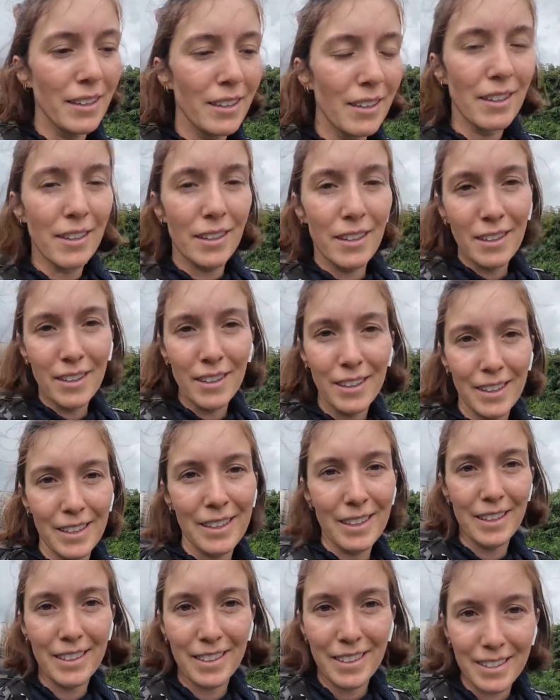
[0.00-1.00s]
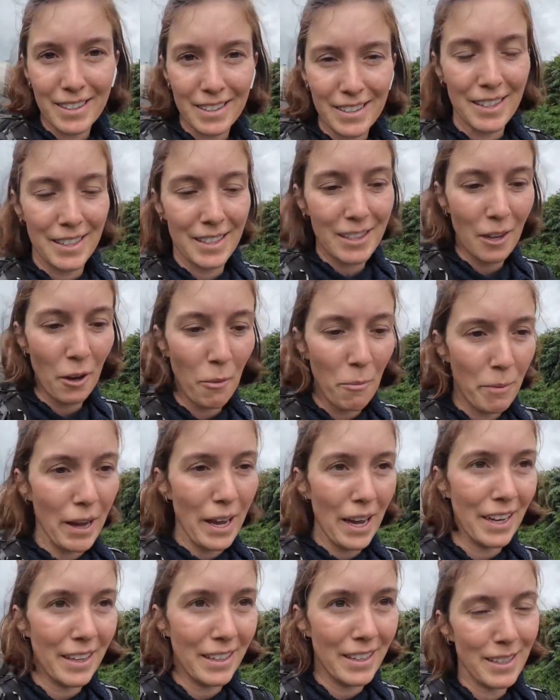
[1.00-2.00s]
Oh, this is so
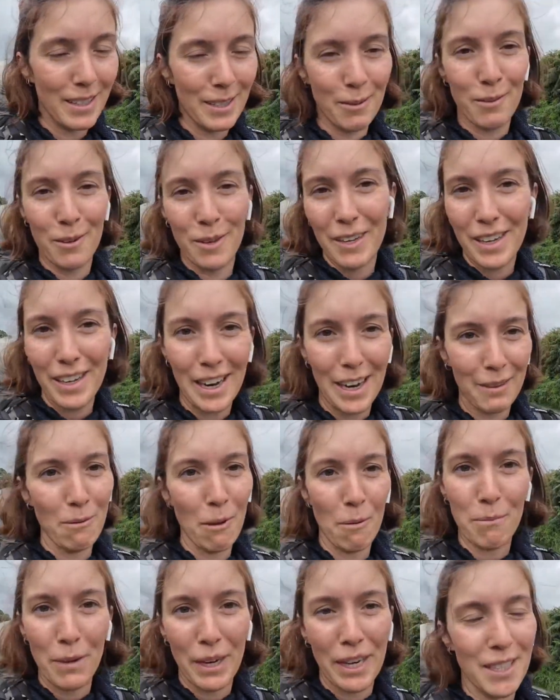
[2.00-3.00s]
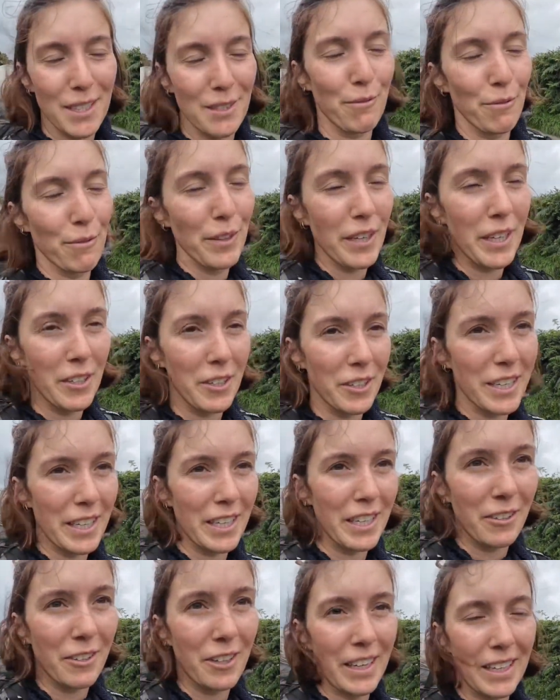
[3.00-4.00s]
bad. That's like my biggest fear,
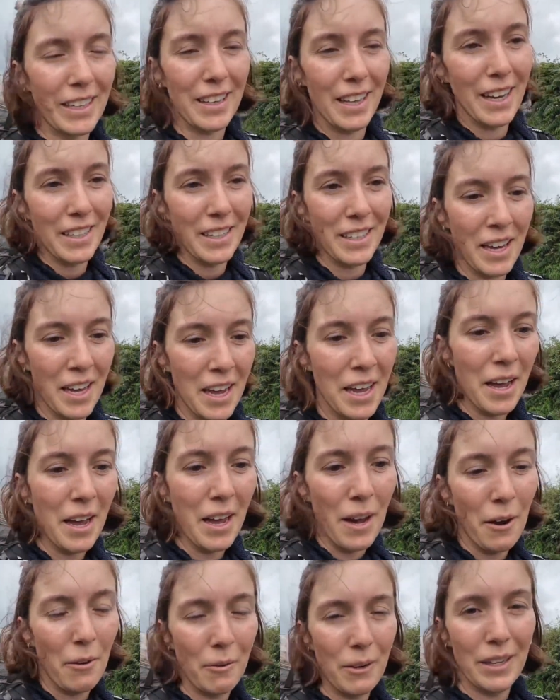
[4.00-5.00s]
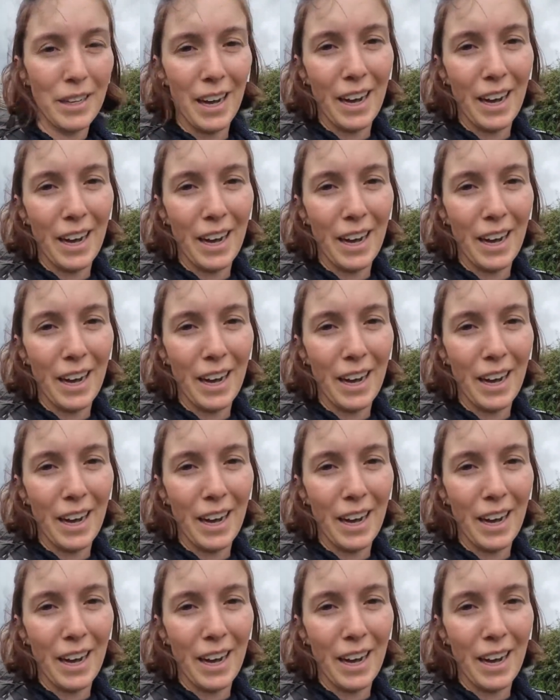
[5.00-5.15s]
hearing that when